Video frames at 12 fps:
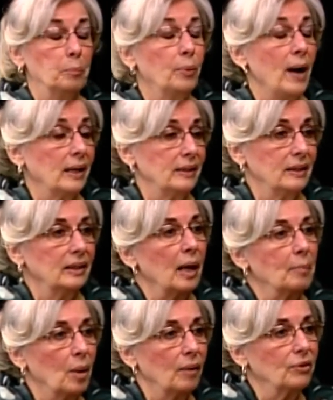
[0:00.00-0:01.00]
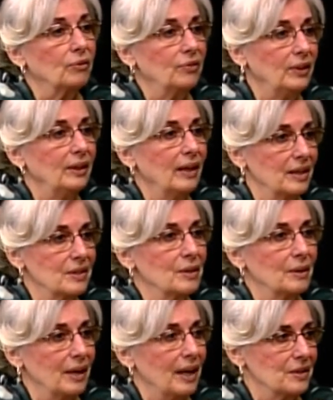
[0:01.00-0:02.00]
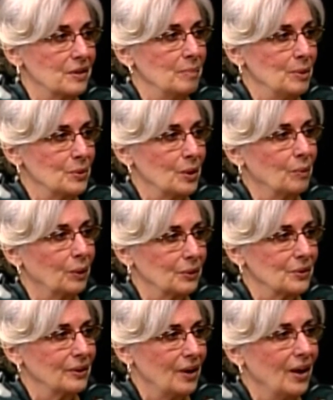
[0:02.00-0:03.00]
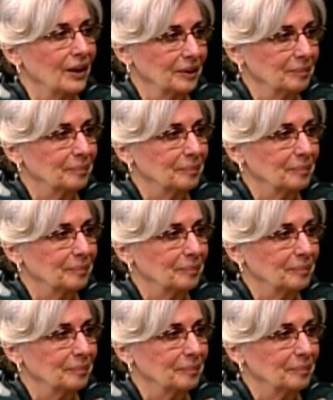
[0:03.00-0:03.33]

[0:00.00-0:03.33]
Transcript: practically up off your feet as the as the music rolls along.